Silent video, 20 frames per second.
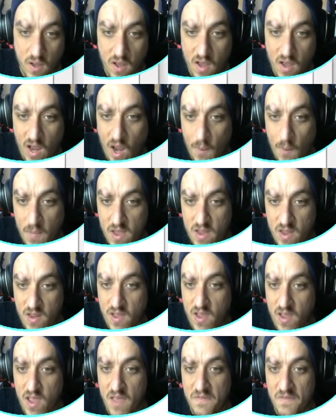I mean,
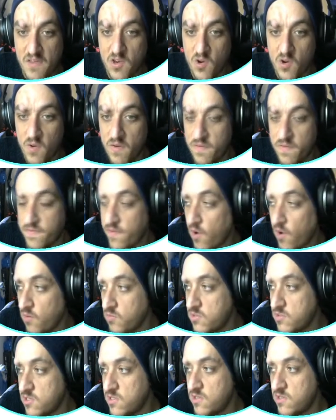if you're doing
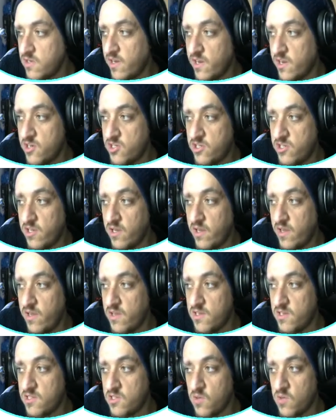false, you can just delete these
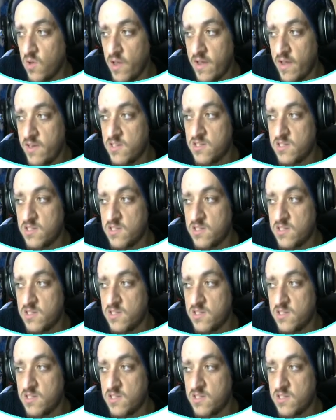2 lines,